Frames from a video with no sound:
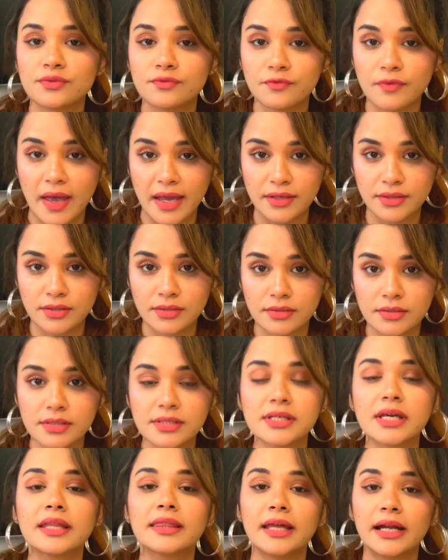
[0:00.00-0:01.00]
factors
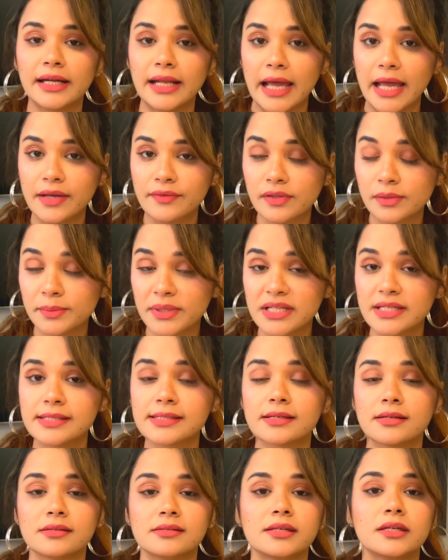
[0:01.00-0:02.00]
that I will be
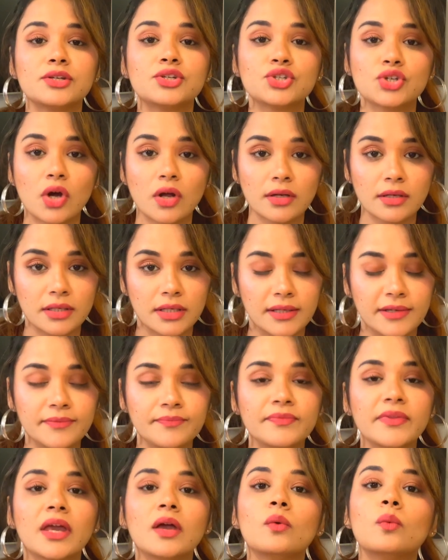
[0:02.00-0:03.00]
discussing shortly
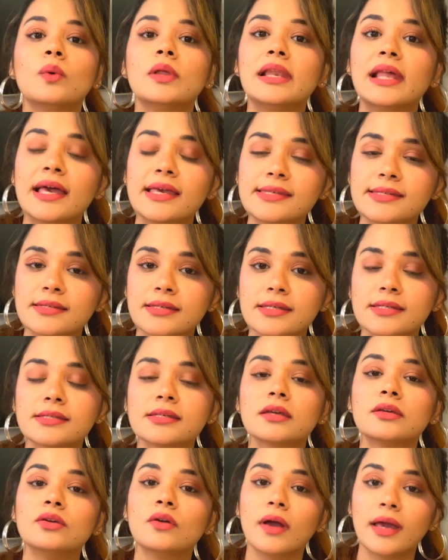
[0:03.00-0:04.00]
will assess
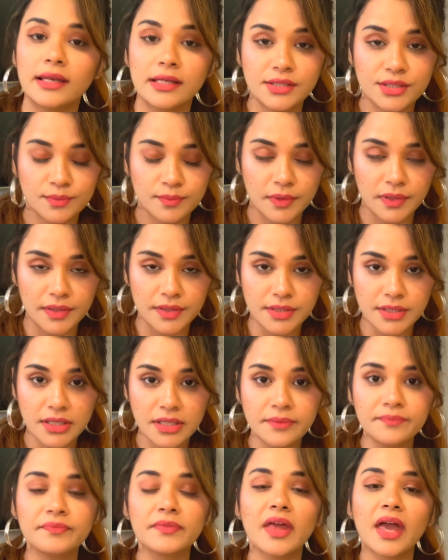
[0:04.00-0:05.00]
your eligibility,
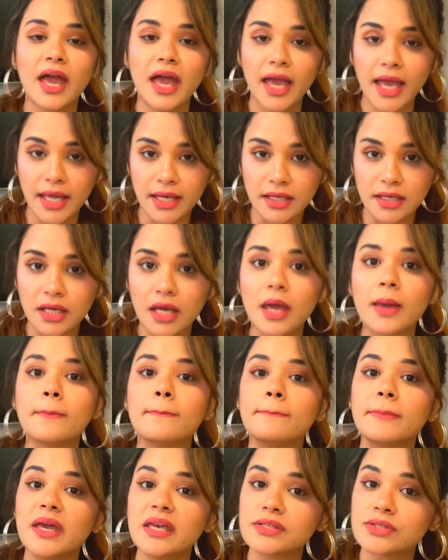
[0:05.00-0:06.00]
and
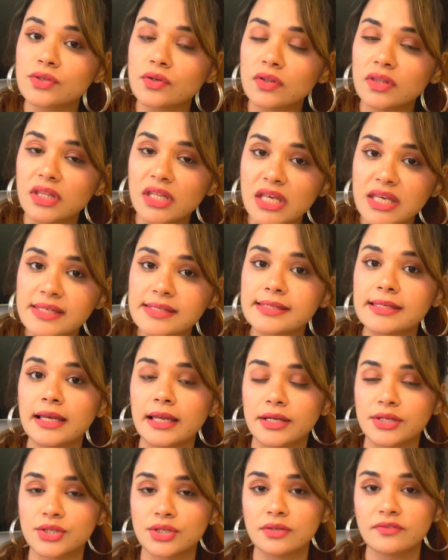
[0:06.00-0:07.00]
based on these
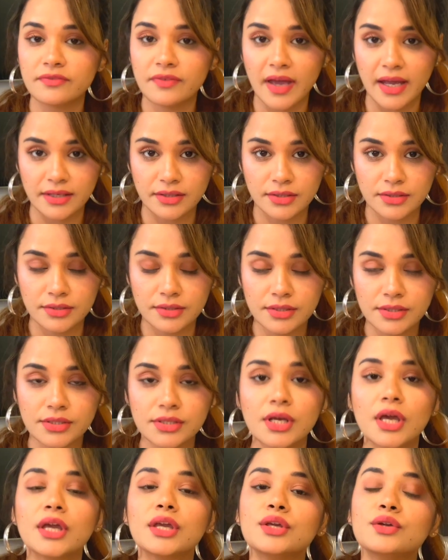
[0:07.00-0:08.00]
selection factors,
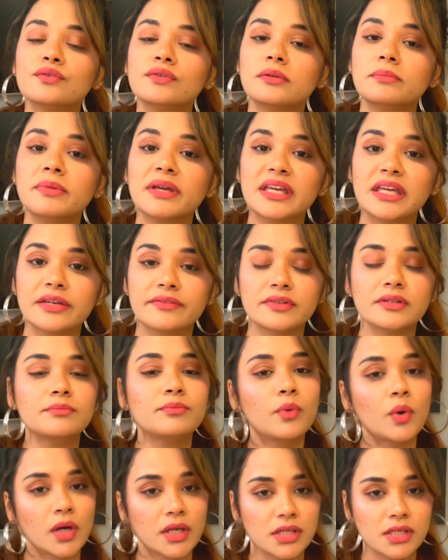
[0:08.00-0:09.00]
you will be given
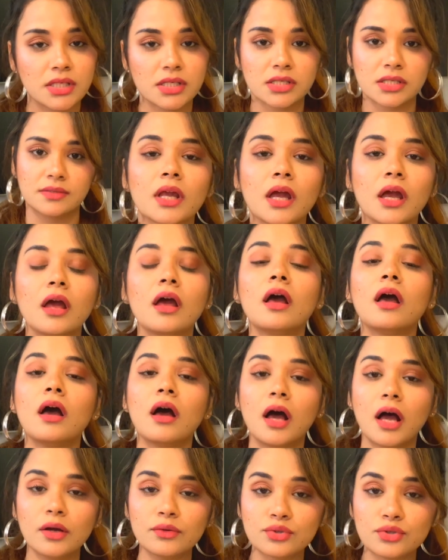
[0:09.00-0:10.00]
points.
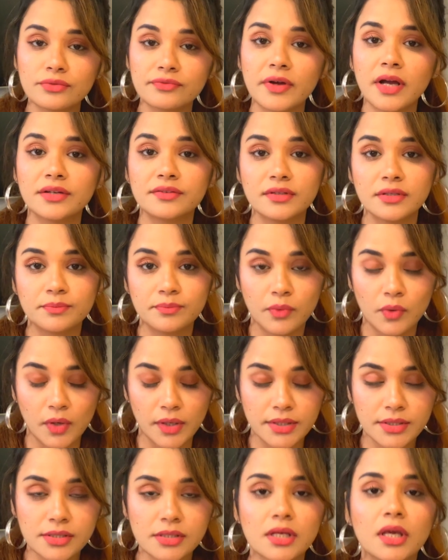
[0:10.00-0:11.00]
Out of 100
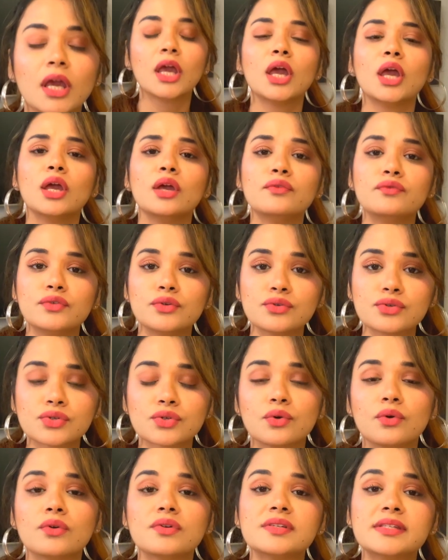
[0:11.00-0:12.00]
points, if you
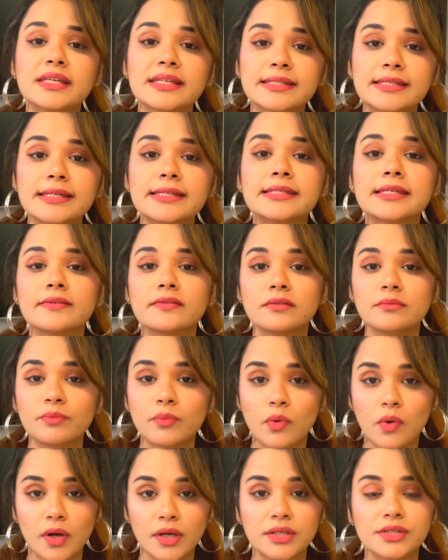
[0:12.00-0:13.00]
score 67
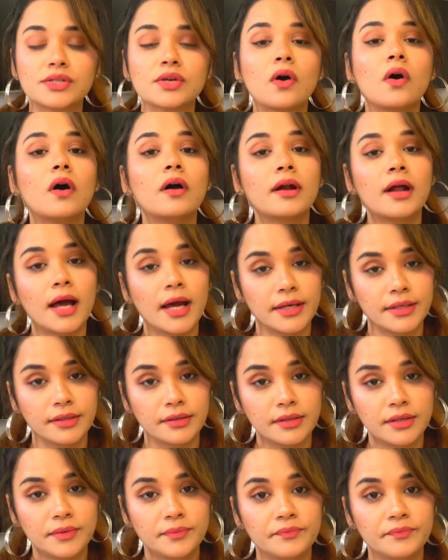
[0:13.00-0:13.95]
points or higher,